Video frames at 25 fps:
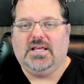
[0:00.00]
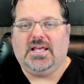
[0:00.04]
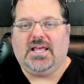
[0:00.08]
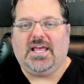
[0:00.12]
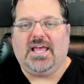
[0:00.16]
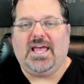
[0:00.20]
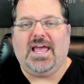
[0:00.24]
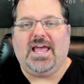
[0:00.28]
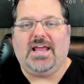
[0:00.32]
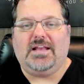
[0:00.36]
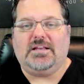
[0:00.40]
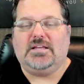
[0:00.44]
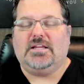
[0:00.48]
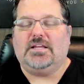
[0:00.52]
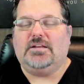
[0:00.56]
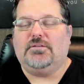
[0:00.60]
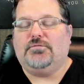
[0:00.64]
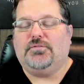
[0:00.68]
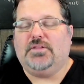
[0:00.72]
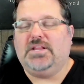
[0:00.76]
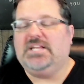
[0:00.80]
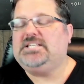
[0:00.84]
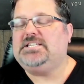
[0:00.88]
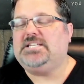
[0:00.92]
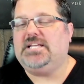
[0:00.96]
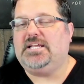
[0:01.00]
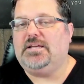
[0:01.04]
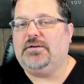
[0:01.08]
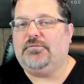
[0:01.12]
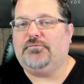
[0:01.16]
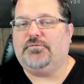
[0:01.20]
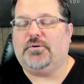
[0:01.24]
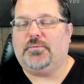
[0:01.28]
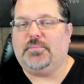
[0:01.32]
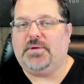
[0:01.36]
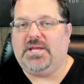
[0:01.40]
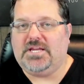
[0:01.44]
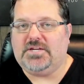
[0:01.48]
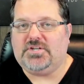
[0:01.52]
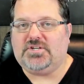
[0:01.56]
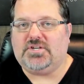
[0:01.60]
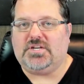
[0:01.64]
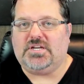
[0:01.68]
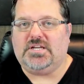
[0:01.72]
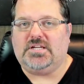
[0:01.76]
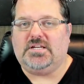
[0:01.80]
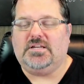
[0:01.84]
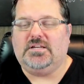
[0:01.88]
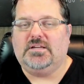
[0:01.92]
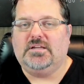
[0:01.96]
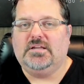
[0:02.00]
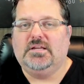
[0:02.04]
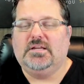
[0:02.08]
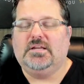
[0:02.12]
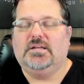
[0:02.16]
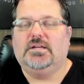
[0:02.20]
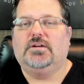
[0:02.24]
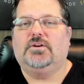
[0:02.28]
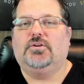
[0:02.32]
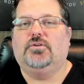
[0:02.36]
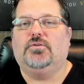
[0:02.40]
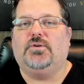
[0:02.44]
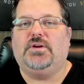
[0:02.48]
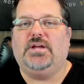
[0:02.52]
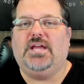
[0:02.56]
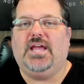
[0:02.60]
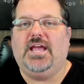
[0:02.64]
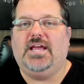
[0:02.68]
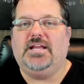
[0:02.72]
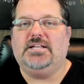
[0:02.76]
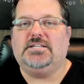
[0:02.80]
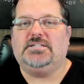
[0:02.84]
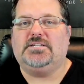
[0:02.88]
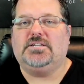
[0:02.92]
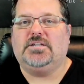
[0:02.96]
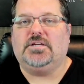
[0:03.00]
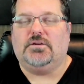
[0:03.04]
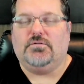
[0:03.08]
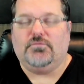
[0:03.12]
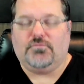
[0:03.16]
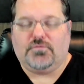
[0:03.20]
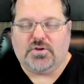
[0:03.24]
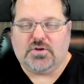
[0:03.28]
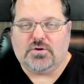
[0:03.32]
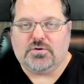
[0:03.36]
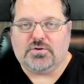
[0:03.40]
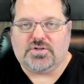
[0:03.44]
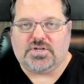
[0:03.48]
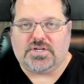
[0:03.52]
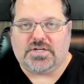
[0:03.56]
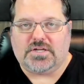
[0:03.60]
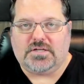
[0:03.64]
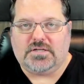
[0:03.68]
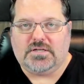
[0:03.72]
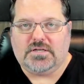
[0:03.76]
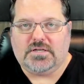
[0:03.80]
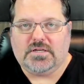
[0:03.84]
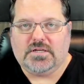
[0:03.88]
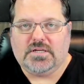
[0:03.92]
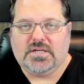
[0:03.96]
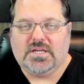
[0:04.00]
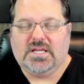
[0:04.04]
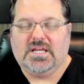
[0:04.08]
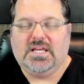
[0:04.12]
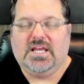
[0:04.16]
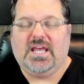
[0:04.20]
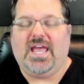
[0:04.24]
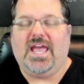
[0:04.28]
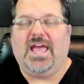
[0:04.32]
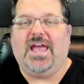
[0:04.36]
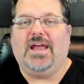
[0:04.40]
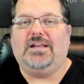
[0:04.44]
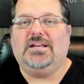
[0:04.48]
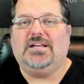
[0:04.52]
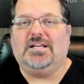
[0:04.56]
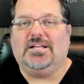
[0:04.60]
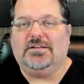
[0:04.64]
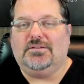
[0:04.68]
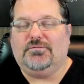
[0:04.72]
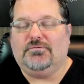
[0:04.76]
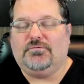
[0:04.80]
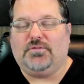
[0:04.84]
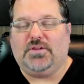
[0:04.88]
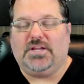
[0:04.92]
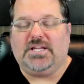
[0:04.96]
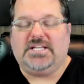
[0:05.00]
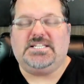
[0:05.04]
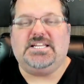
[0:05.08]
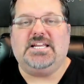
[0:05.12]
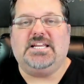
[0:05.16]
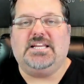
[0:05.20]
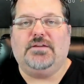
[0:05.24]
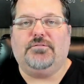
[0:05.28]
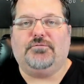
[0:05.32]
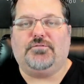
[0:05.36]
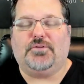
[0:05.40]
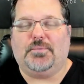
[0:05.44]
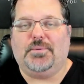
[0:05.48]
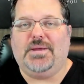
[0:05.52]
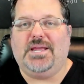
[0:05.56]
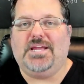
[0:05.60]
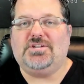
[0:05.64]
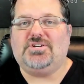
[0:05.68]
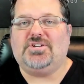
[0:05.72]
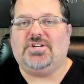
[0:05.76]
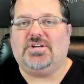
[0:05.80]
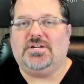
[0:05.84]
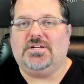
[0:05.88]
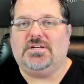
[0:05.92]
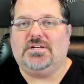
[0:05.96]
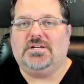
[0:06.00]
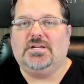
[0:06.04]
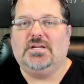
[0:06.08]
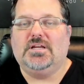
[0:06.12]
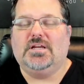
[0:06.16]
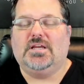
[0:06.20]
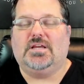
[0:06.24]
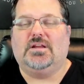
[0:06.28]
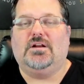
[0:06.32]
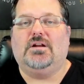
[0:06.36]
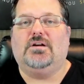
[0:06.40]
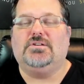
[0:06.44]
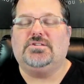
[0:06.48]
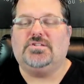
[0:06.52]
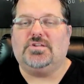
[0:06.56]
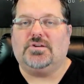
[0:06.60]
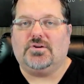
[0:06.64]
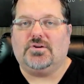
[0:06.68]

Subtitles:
And conflicting information creates confusion, and conflicting information can also